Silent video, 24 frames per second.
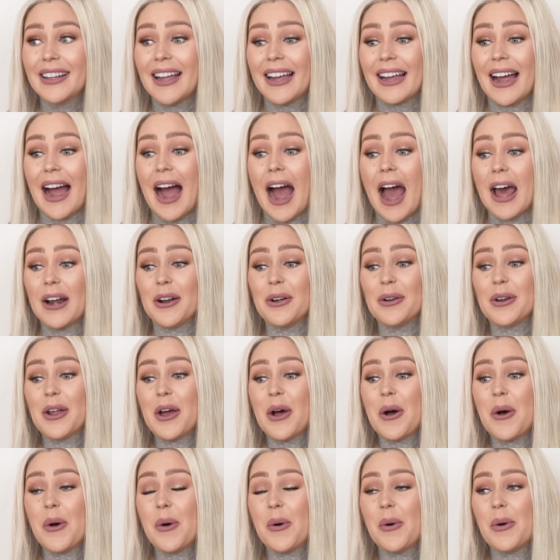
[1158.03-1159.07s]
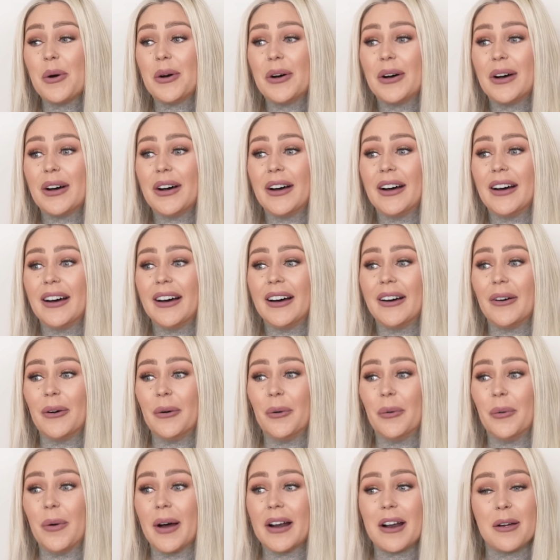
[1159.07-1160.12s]
like, I don't know
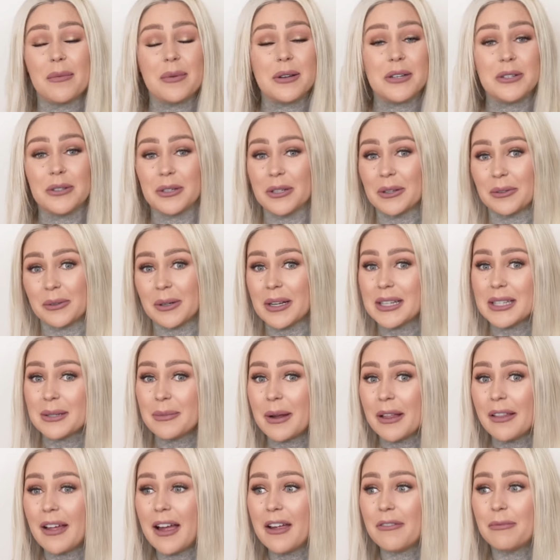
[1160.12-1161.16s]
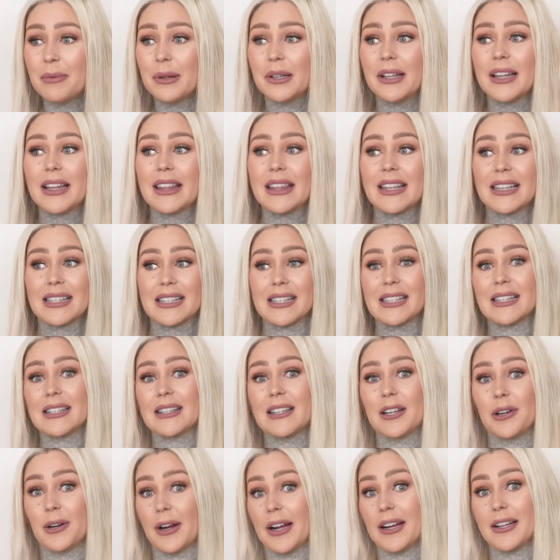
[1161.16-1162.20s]
what I've been doing the rest of my life, but like, this is
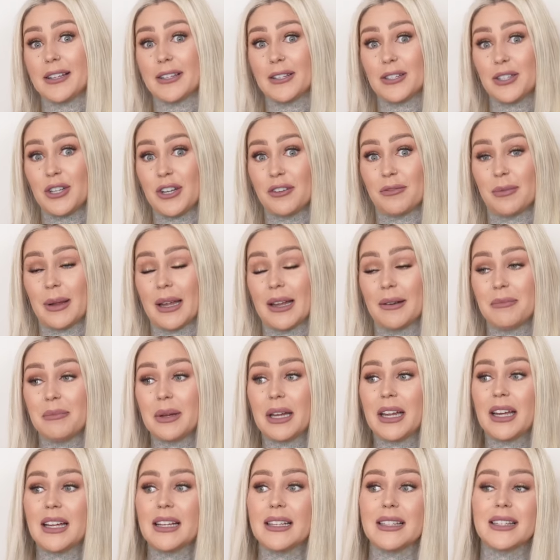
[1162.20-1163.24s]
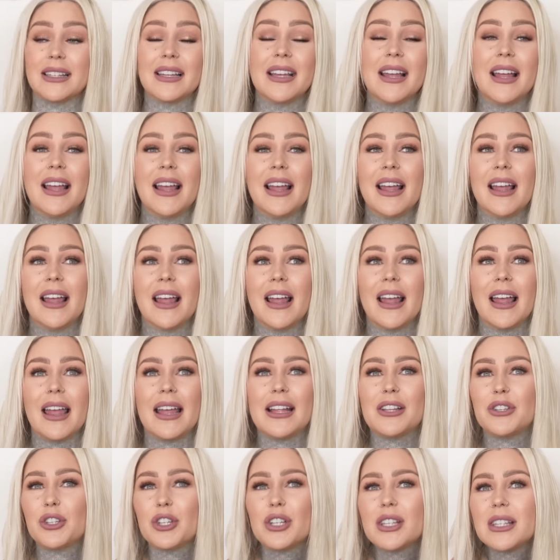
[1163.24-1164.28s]
the greatest achievement because
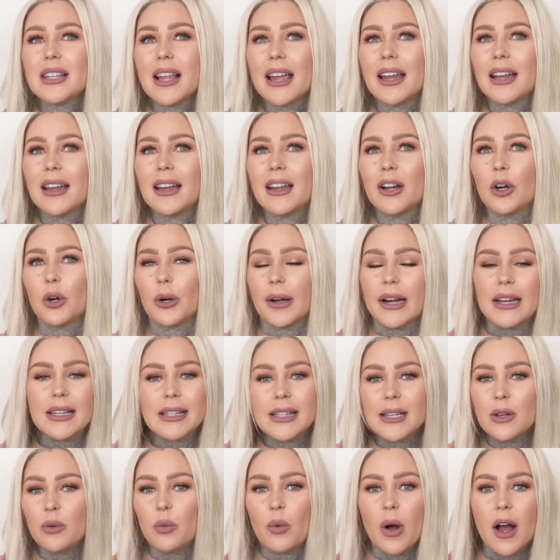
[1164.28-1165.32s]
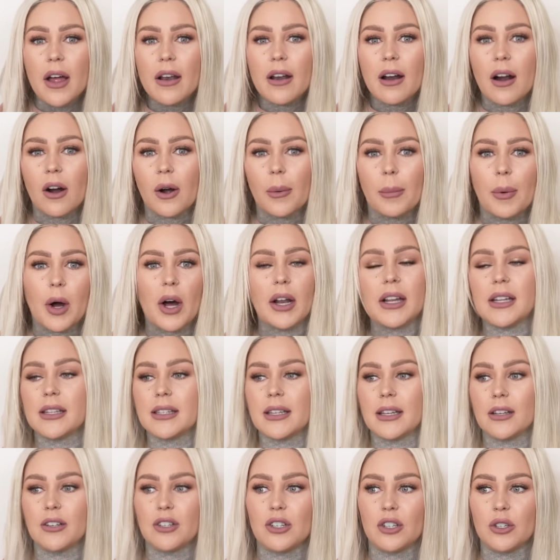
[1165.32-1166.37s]
it's just like crazy what our
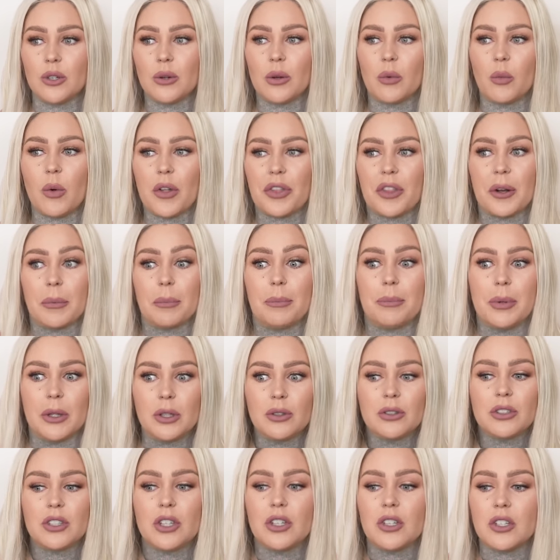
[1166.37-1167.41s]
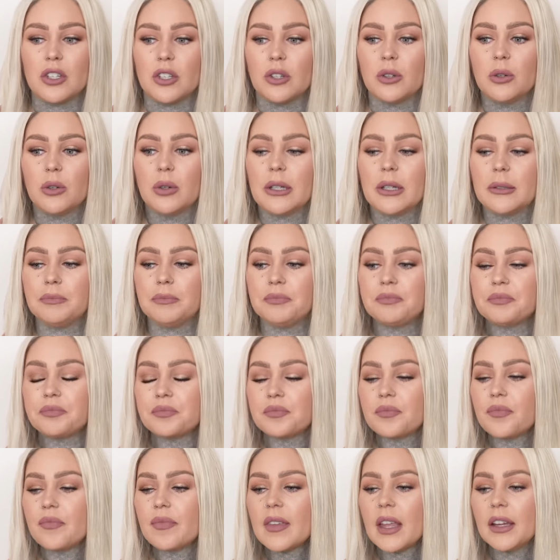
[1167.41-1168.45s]
bodies can do and what they're built to do. And,
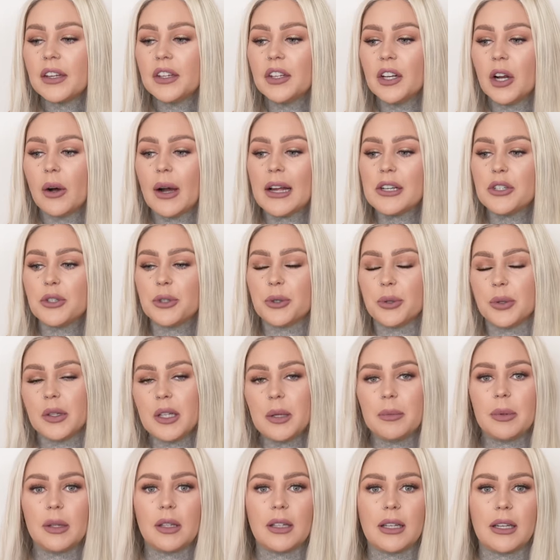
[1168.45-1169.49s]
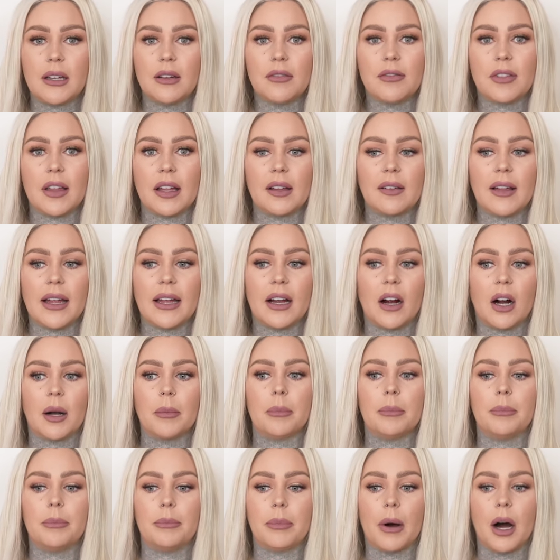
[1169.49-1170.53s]
you know, I truly believe that like
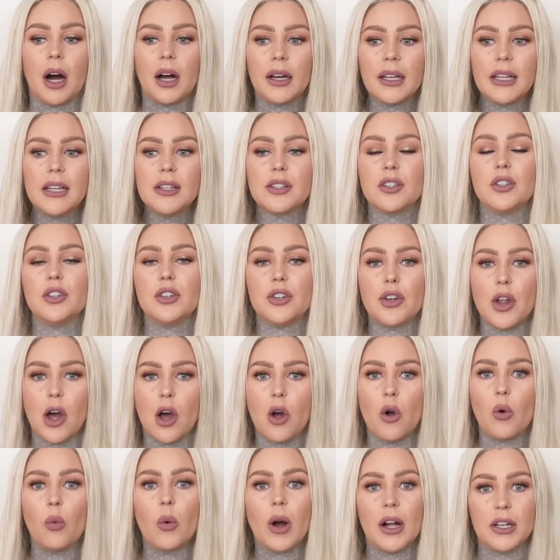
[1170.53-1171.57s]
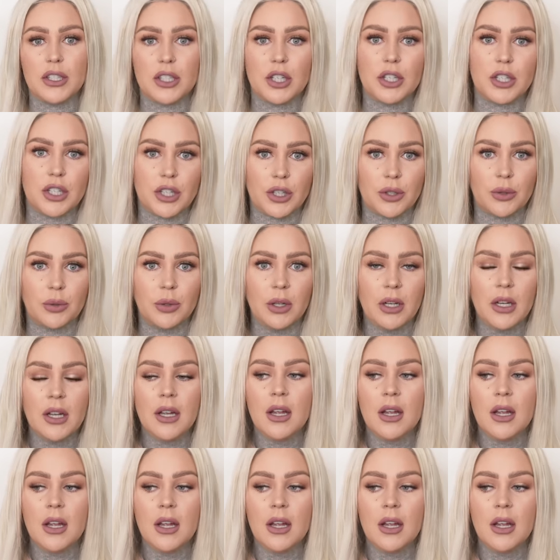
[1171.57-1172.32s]
our bodies know what to do